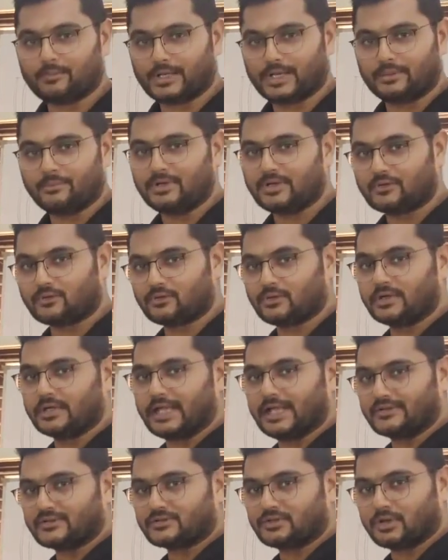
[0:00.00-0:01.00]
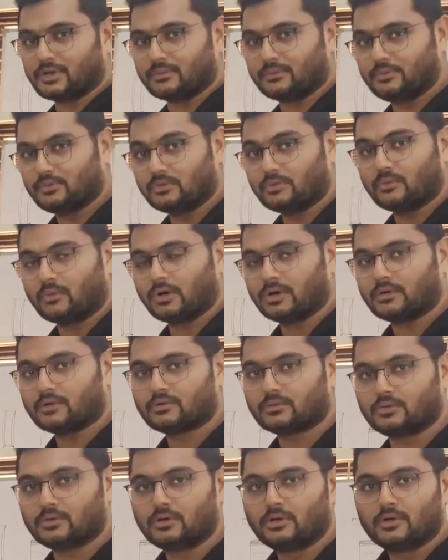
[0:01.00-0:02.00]
parameters on desktop, you want
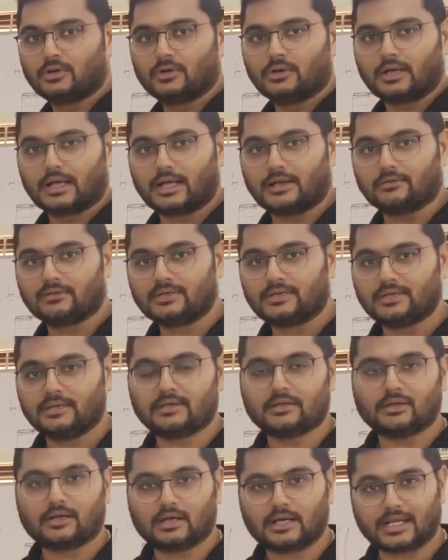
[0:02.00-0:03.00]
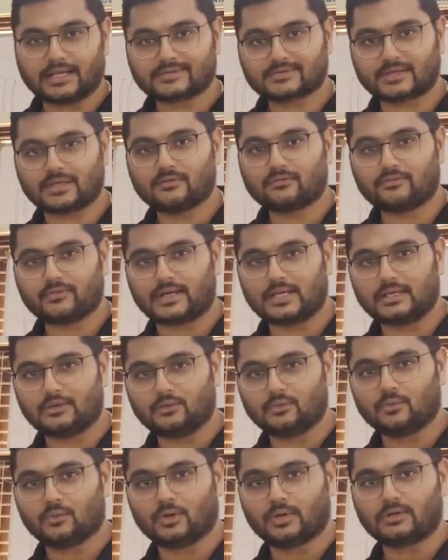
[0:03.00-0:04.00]
to have the Excel file,
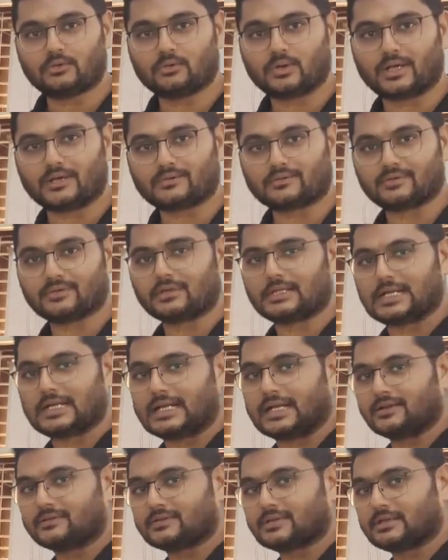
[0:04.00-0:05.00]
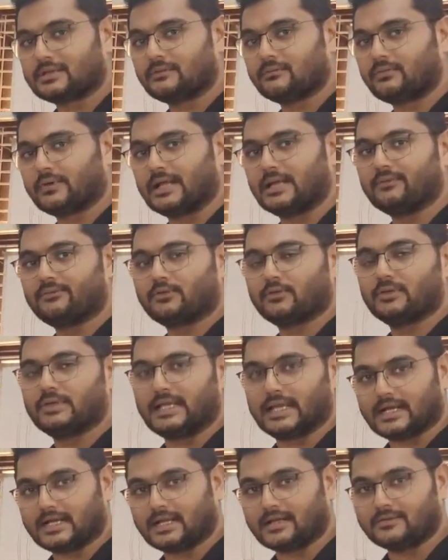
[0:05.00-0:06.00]
you want to access that Excel file for
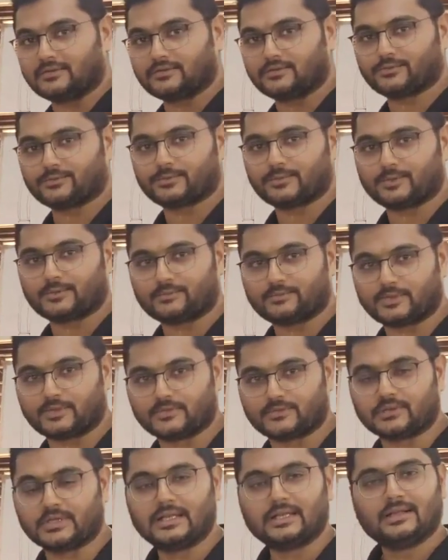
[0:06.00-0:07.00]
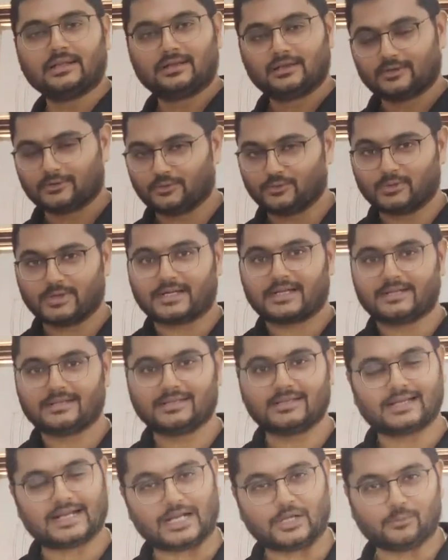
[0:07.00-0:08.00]
the analysis purpose, you are at
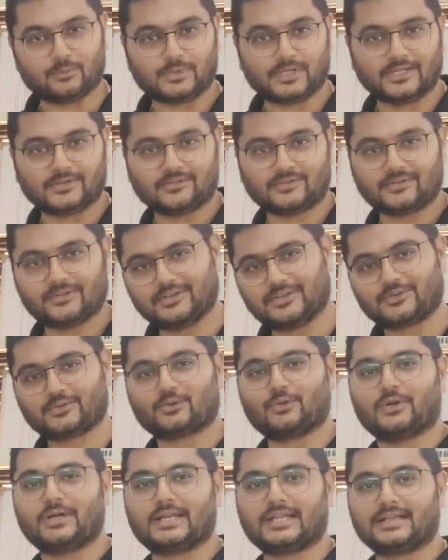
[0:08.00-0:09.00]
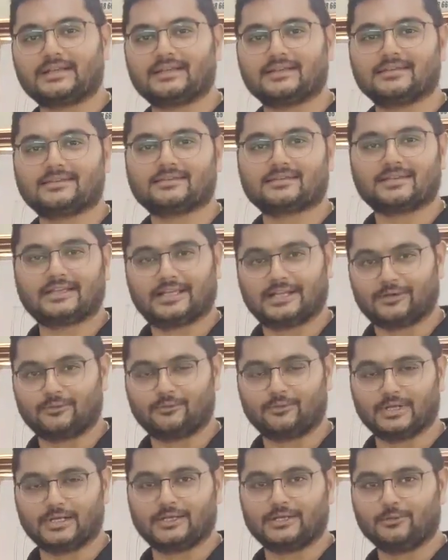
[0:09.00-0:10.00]
the right place. Just contact us
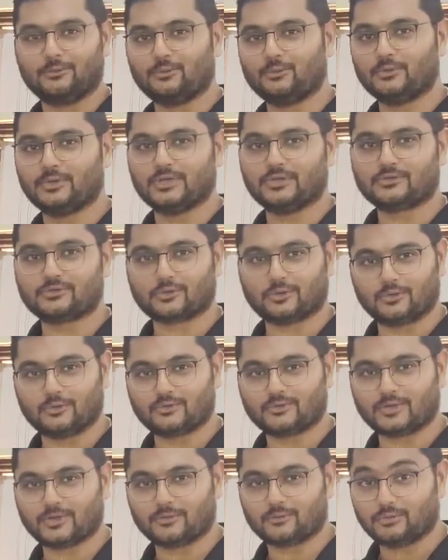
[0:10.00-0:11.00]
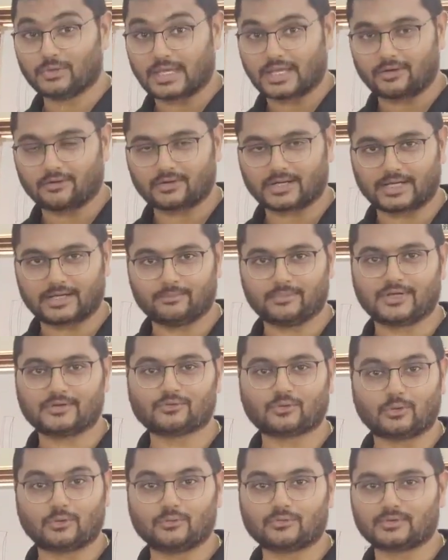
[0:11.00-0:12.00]
and we'll give you the solution. We have
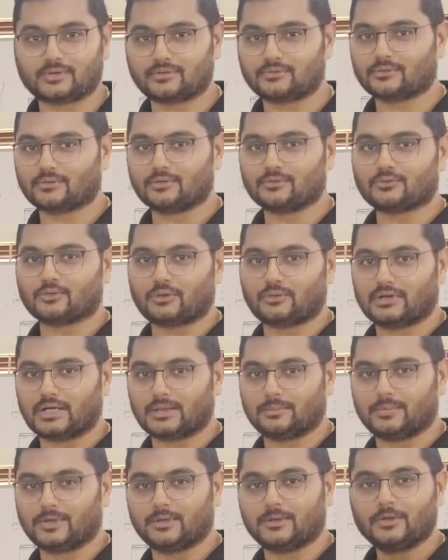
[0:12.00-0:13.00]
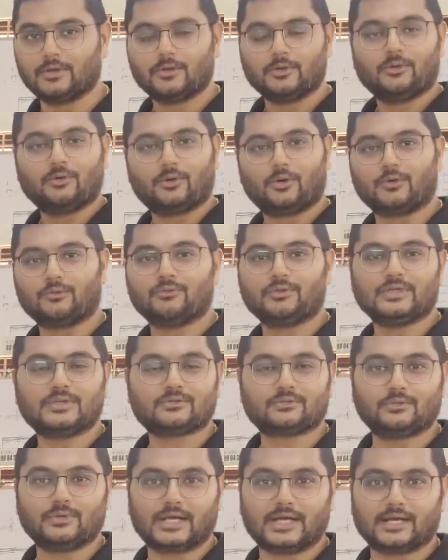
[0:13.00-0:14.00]
ready-made solutions also available on
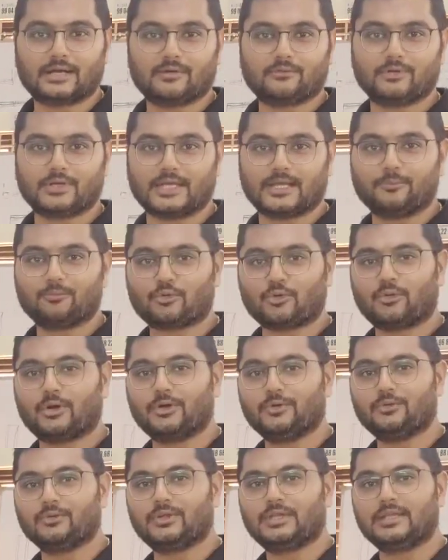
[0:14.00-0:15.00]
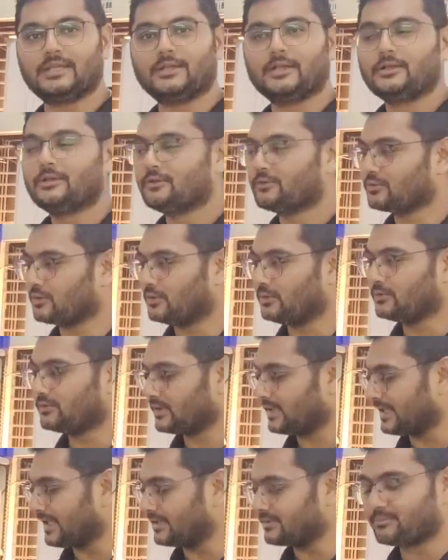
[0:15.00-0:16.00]
which we can provide you the
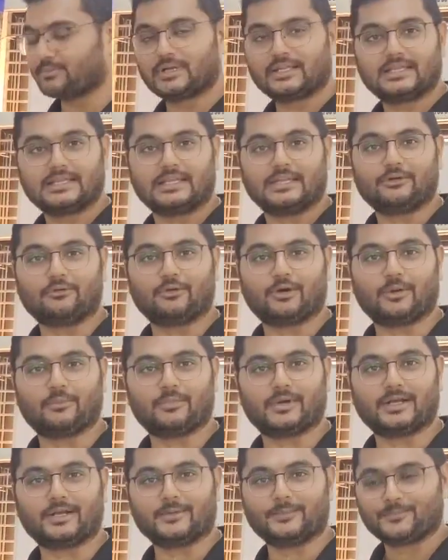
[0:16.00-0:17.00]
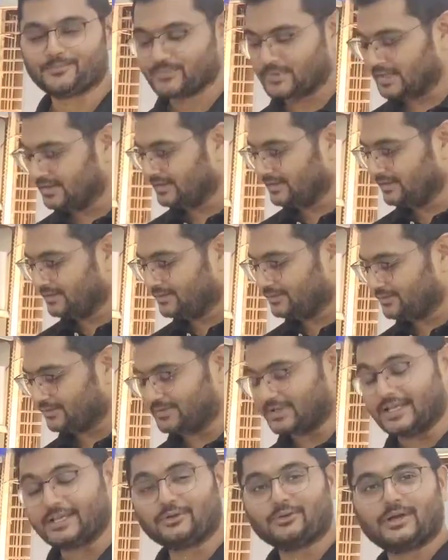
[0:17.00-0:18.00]
solution as per the requirement. So
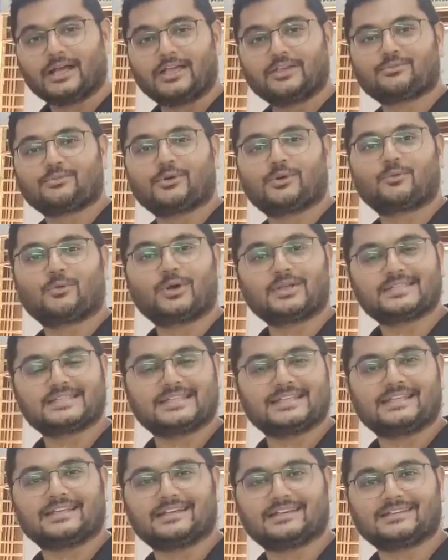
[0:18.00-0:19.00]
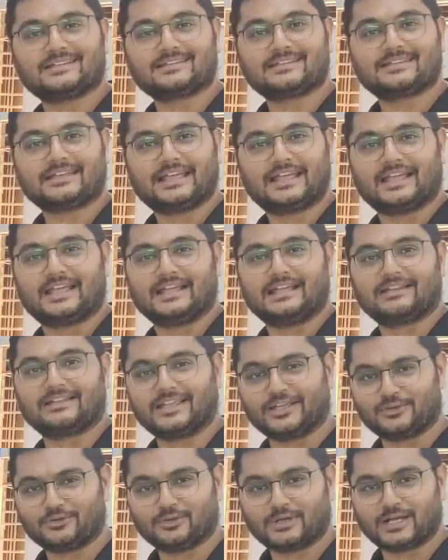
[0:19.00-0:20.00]
thank you guys for watching us, and
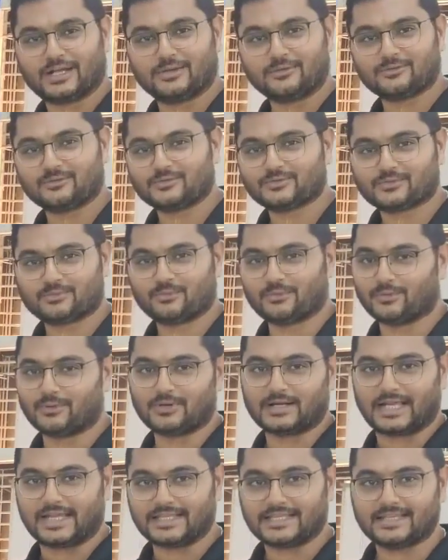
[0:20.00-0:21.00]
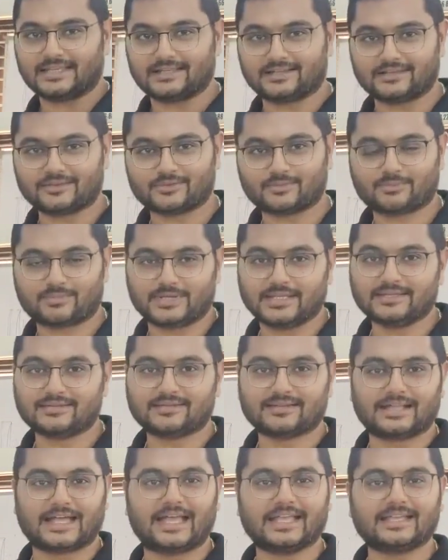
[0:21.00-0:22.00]
thank you guys for liking us.
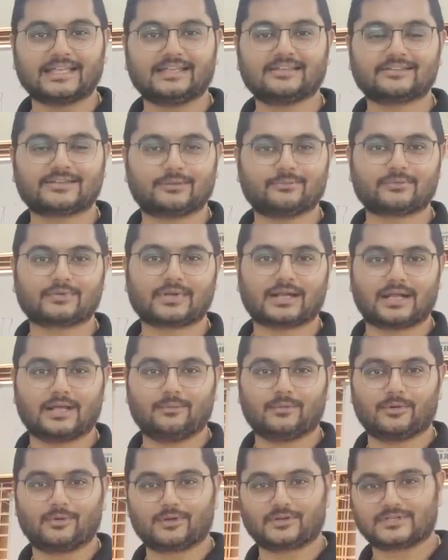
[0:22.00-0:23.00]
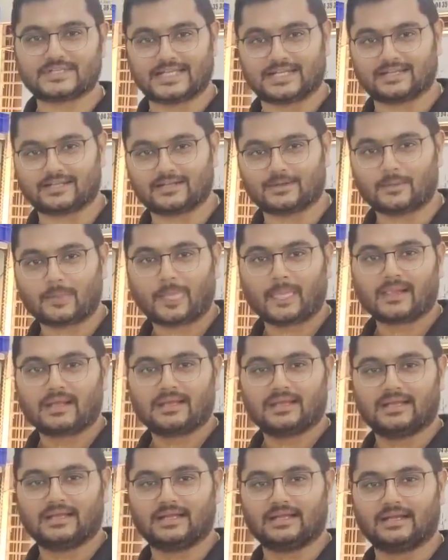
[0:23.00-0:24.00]
Please like and subscribe our channel,
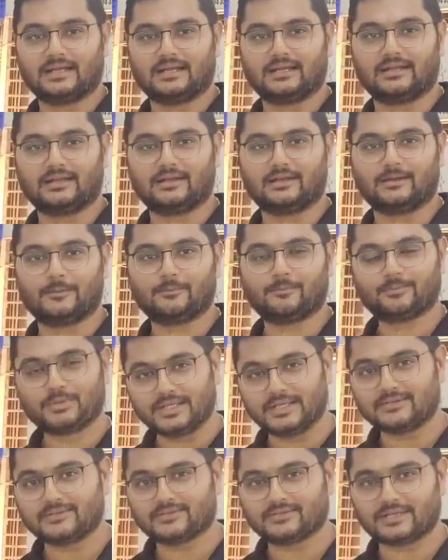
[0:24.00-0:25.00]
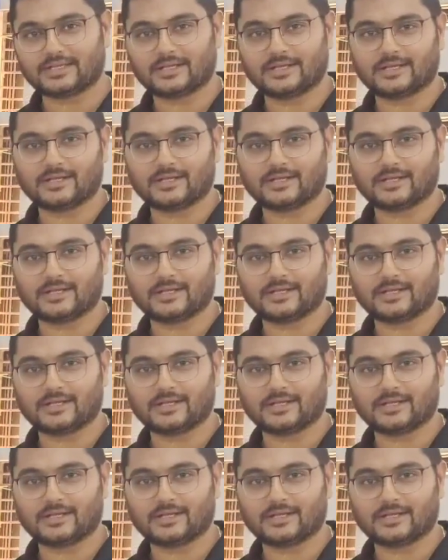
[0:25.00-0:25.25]
and please